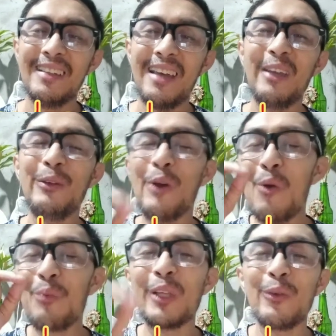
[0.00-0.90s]
I
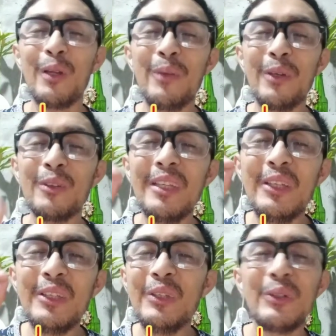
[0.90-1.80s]
hope that we'll
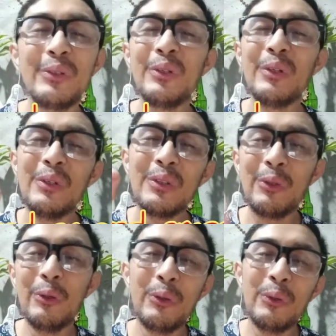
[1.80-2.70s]
continue
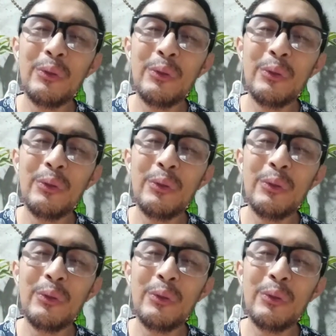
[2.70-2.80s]
to